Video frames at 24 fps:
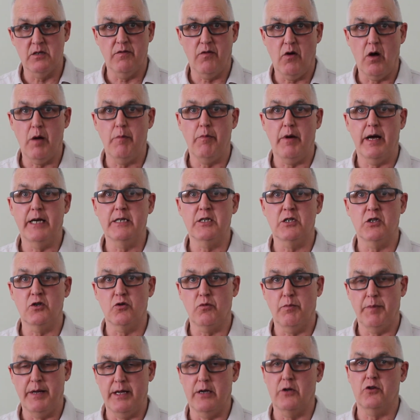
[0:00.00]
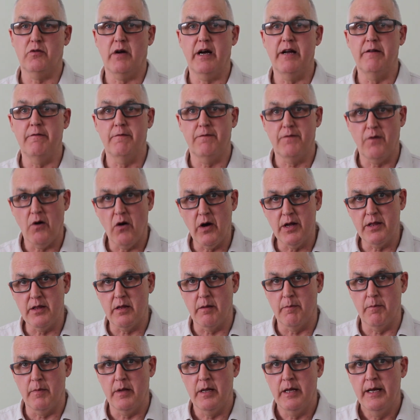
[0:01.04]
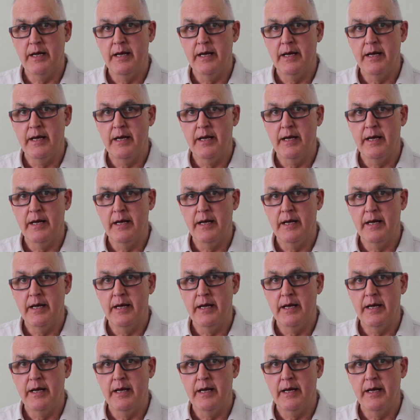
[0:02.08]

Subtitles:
the vibrations will penetrate and find them.